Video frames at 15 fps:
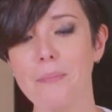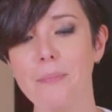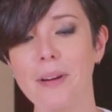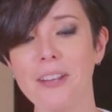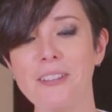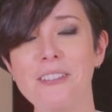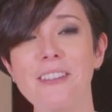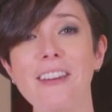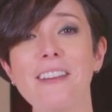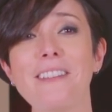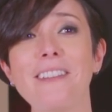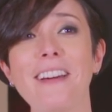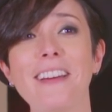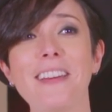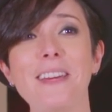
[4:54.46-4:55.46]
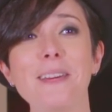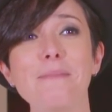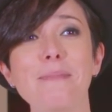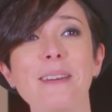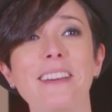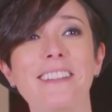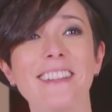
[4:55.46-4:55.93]
But yet I
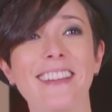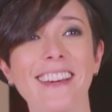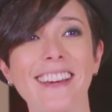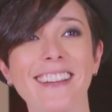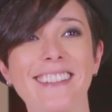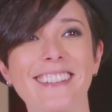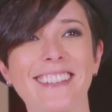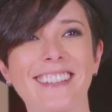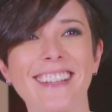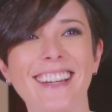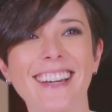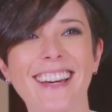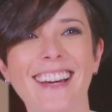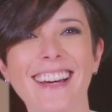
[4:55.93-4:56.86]
keep eating it.